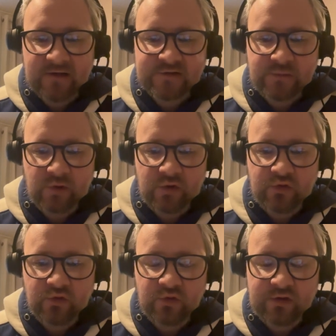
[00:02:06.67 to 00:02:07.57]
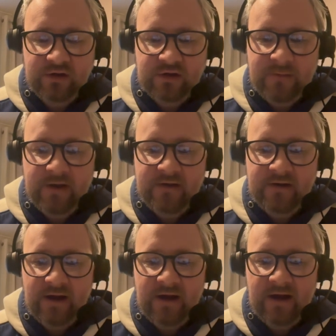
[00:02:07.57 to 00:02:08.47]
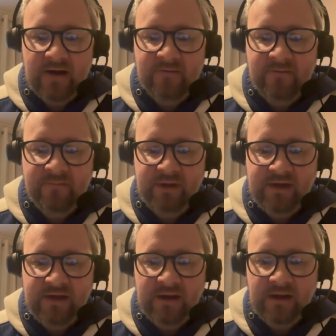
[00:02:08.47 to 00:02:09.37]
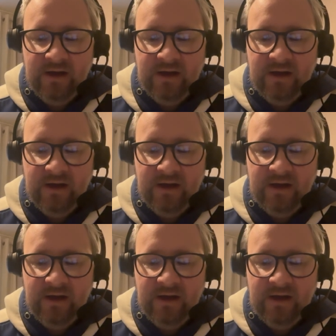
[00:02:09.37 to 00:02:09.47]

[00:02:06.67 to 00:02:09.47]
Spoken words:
and someone who can come in and be